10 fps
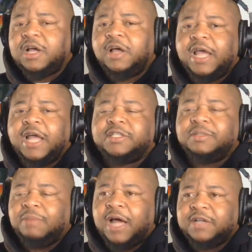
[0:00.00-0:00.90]
Collier had some
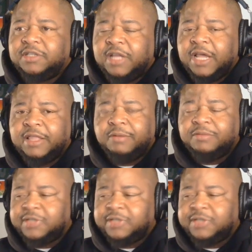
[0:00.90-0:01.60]
blocks today that was